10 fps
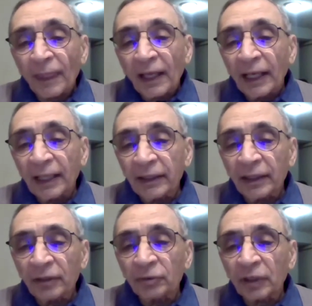And they
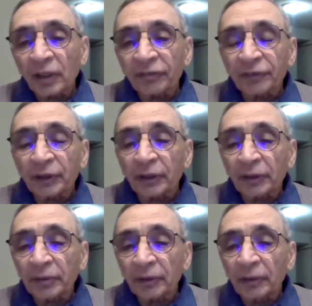look
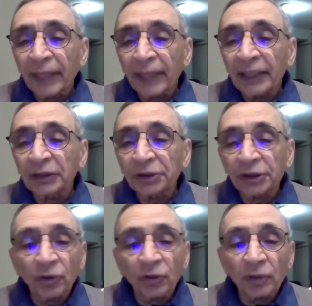after managing
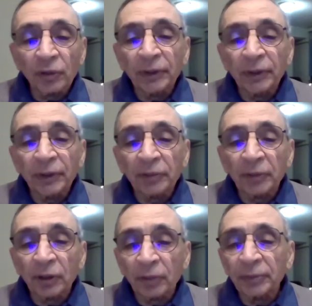all the pilgrim
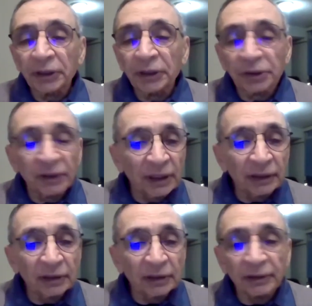accommodation
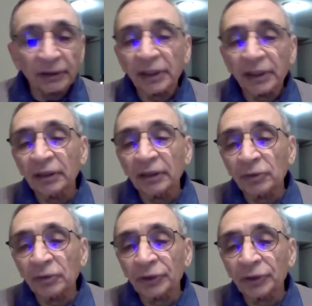sites in the
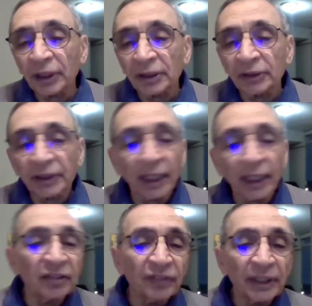hostels
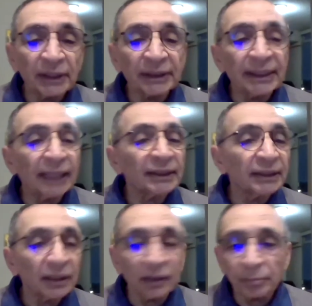and the various tents
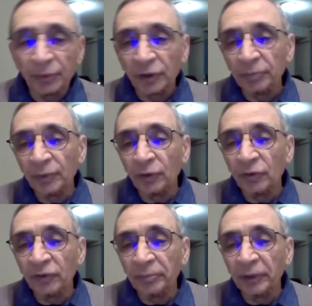that are put up all
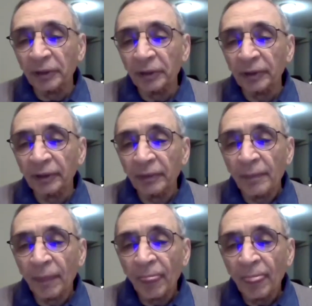over Meherabad,
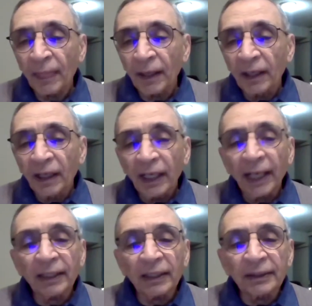
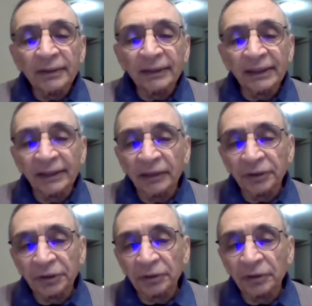and other
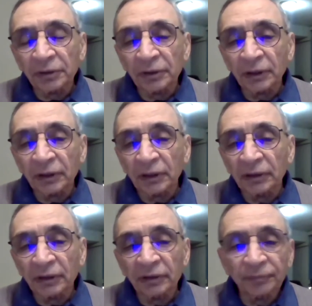
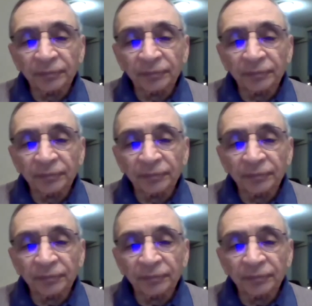essential